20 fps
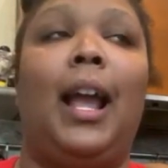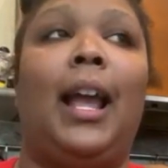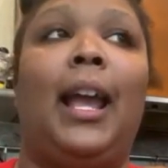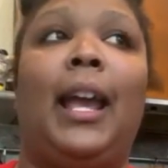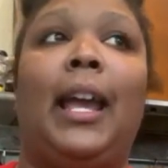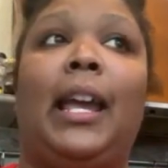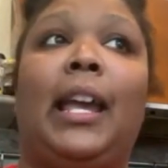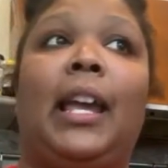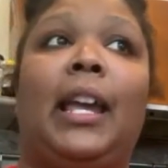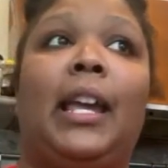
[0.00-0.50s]

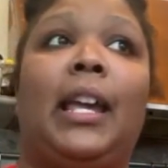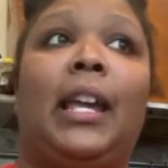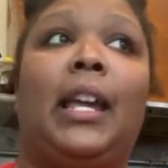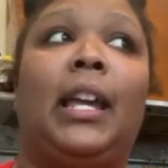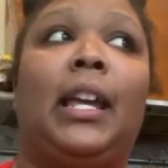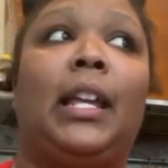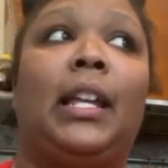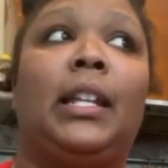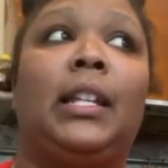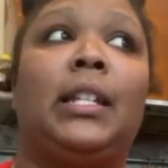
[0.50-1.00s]

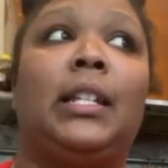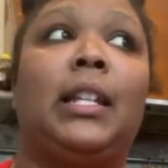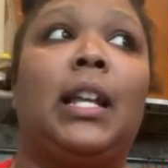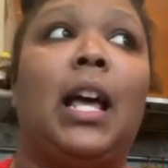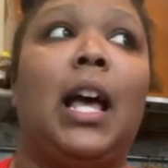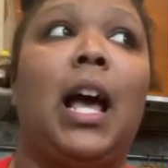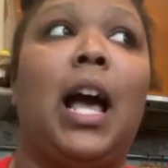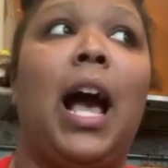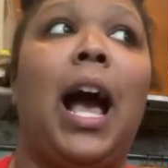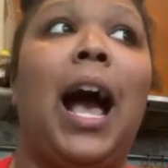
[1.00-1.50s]
And
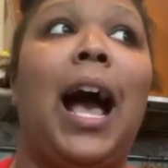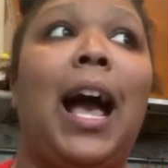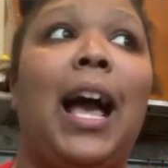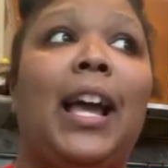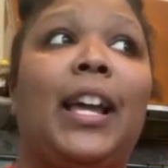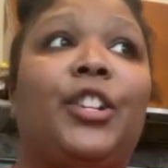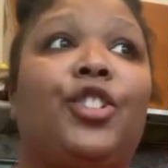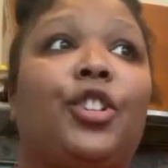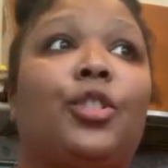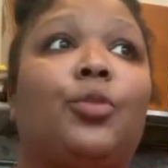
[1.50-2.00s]

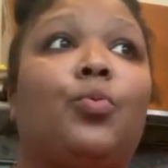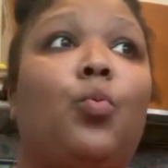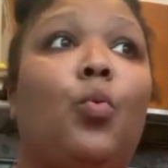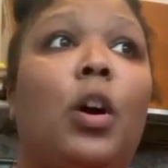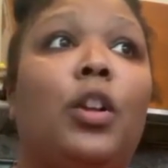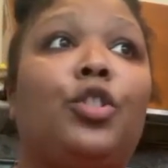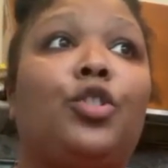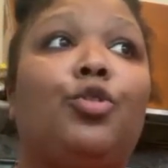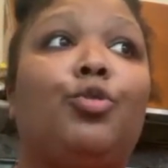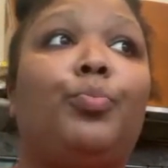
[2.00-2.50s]
I just
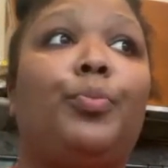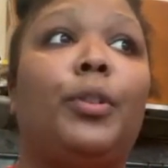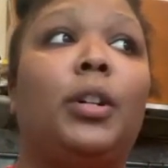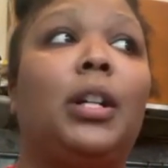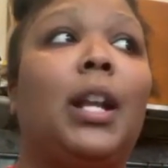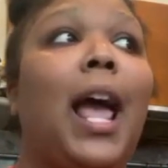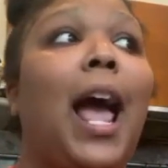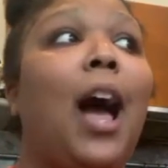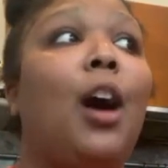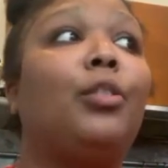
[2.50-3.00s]
want to
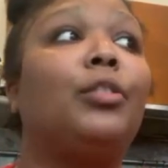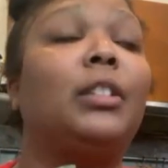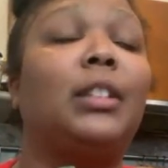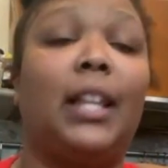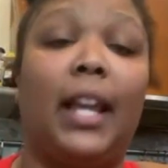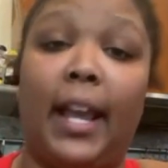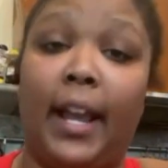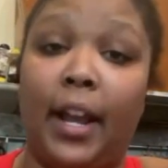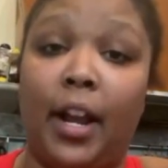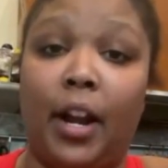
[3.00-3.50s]
put
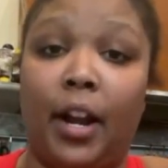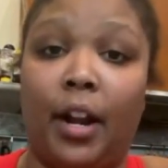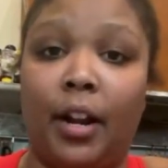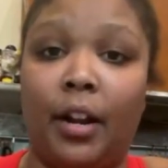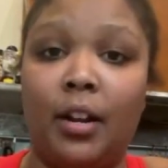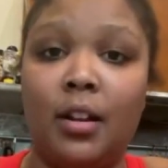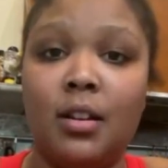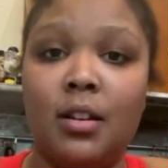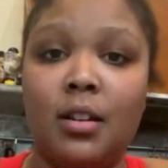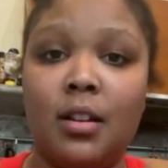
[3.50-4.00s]
out
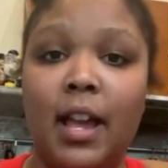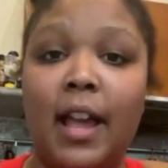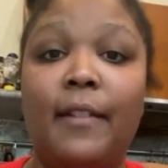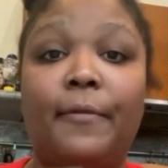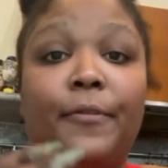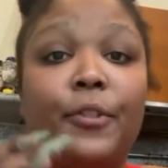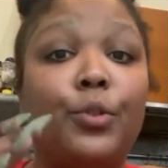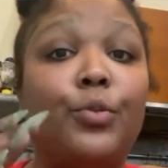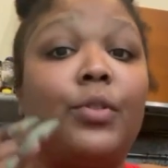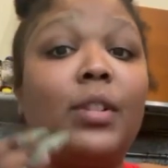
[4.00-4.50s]
there,
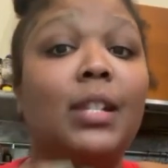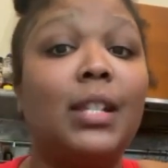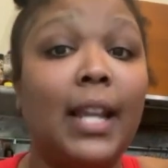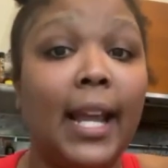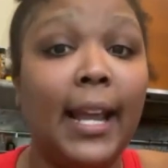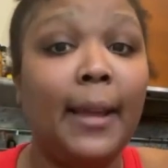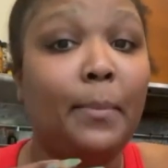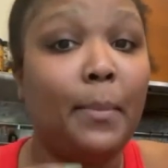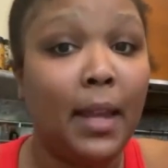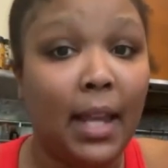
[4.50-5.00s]
if you
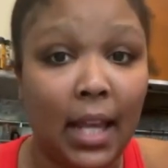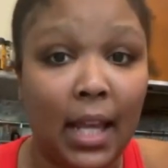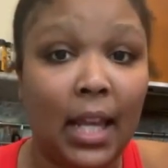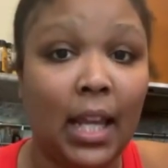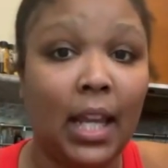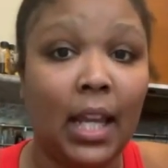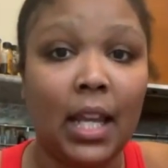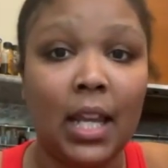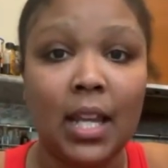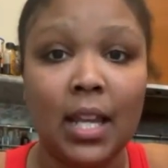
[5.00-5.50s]
see
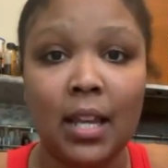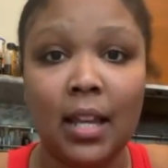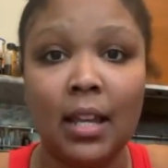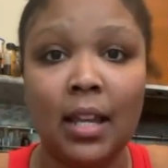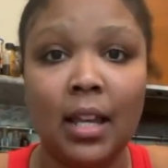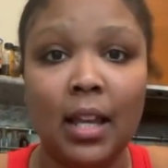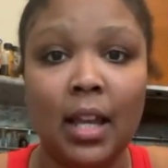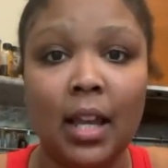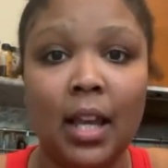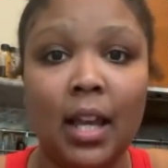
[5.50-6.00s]
me
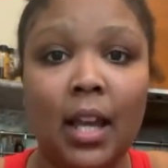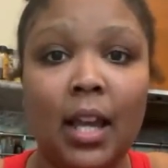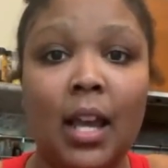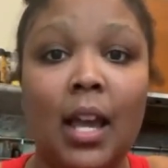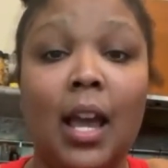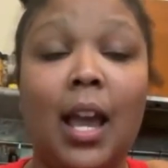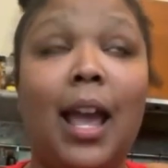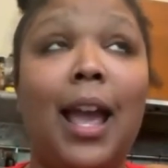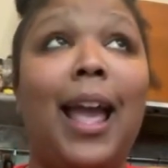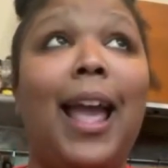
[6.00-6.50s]

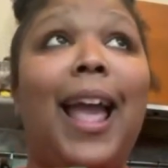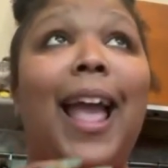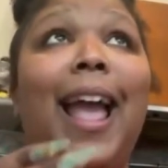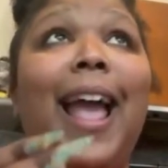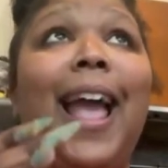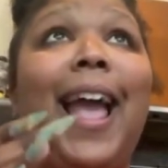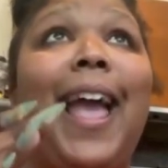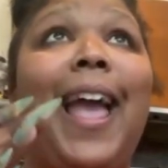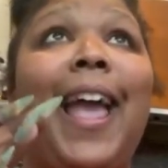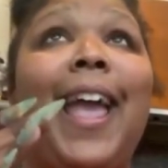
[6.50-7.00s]

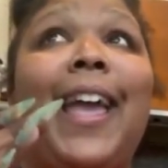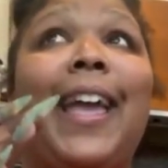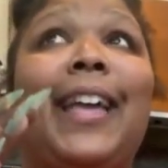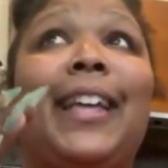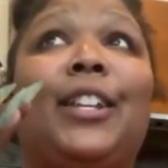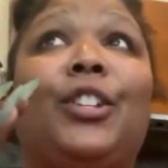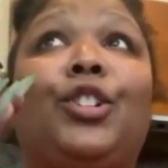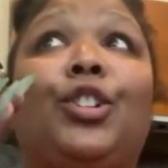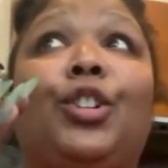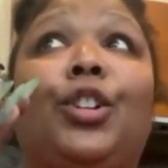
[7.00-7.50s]

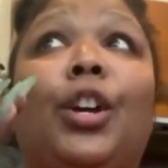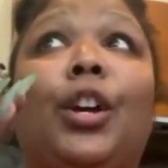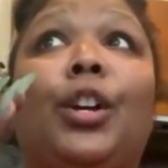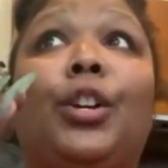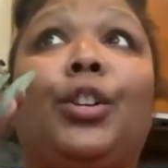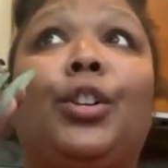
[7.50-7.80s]
and